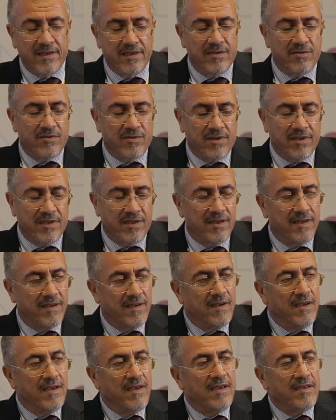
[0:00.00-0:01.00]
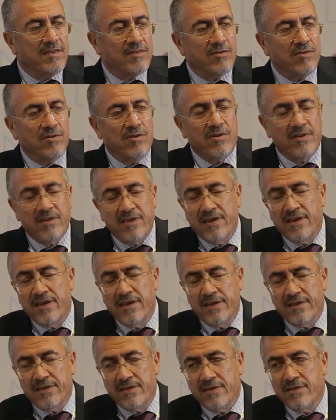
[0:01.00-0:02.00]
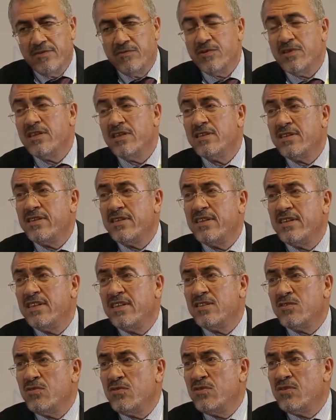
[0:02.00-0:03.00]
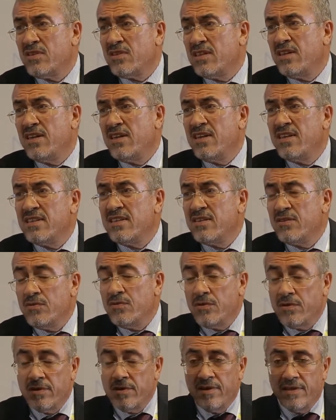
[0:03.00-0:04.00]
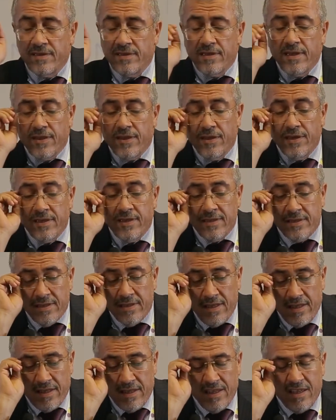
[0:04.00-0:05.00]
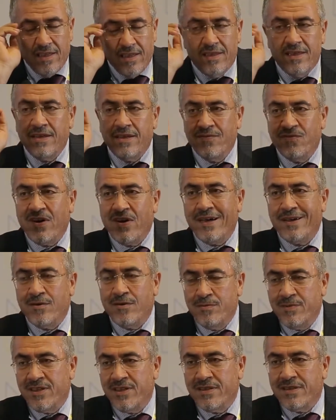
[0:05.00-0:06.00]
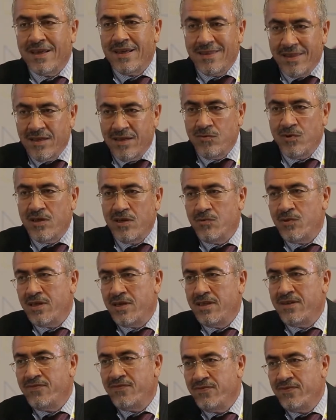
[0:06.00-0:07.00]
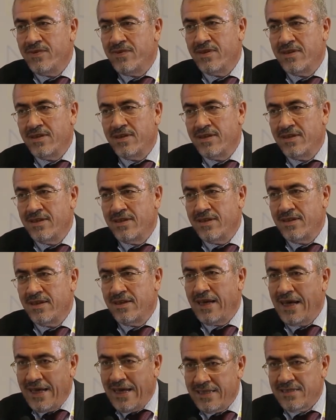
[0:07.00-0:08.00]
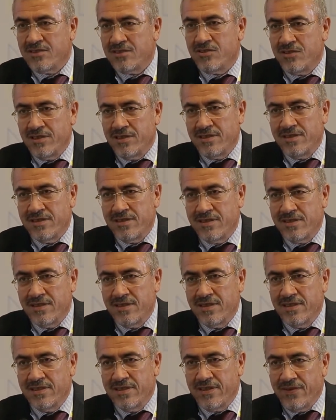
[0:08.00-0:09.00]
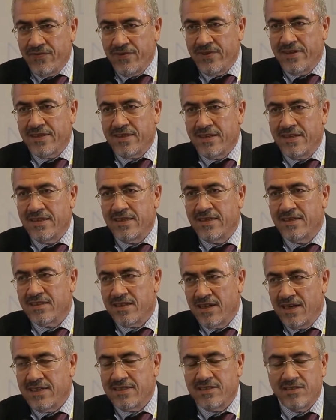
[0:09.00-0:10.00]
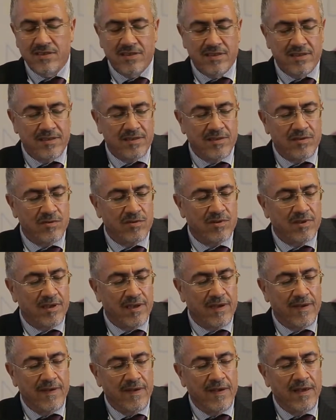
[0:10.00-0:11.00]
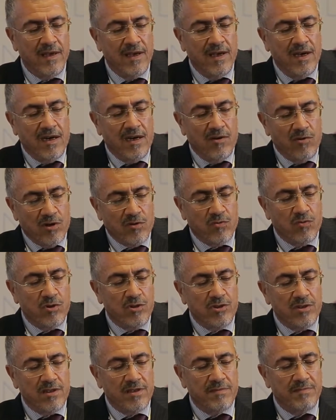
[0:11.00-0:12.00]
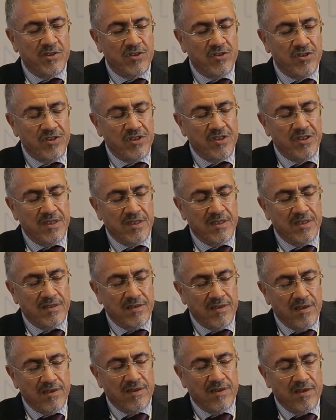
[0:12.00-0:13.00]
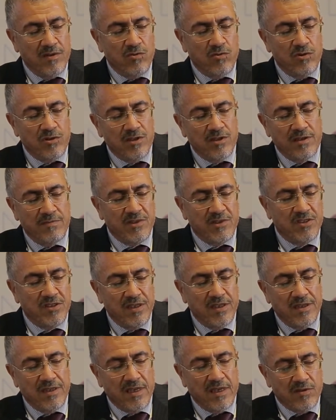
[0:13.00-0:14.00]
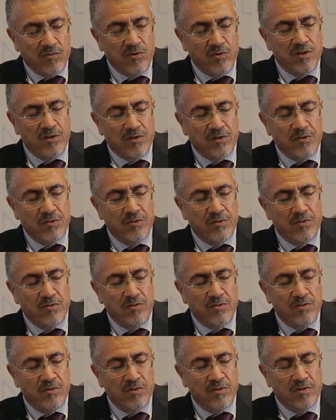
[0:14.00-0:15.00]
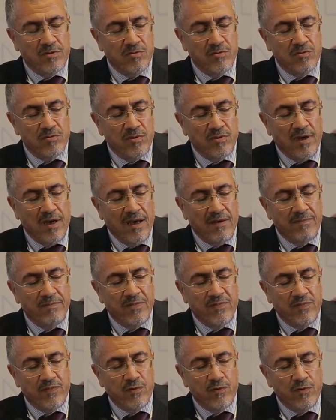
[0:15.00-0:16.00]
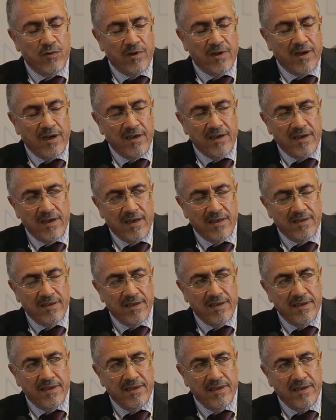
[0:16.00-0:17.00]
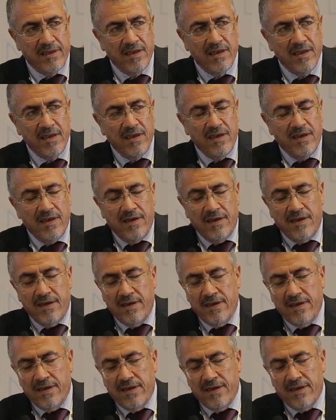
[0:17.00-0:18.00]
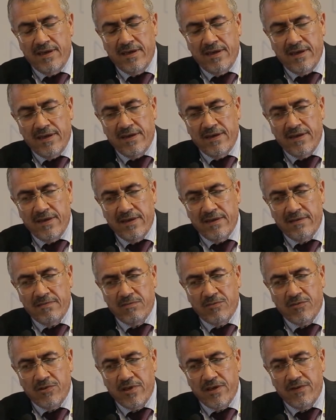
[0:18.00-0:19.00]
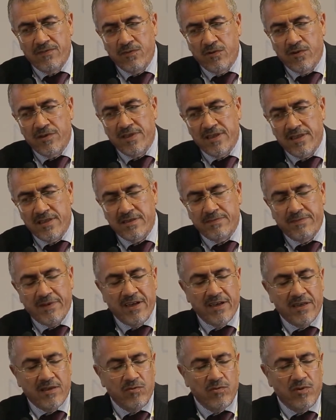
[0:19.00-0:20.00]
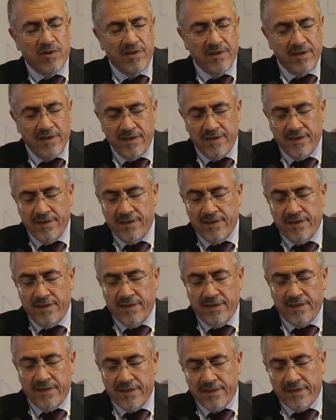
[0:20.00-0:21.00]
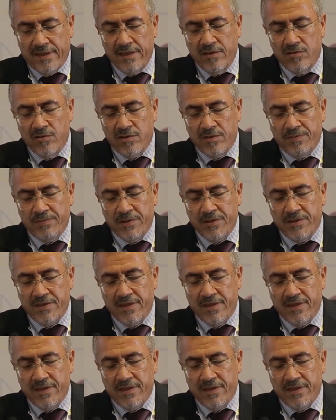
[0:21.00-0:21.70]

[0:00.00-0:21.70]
her, okay? So we need really to look, things, the environment and the way we live has changed. And definitely it has changed, okay? Our washing machine is not the washing machine that we used to have before. I attended 3-4 years back one keynote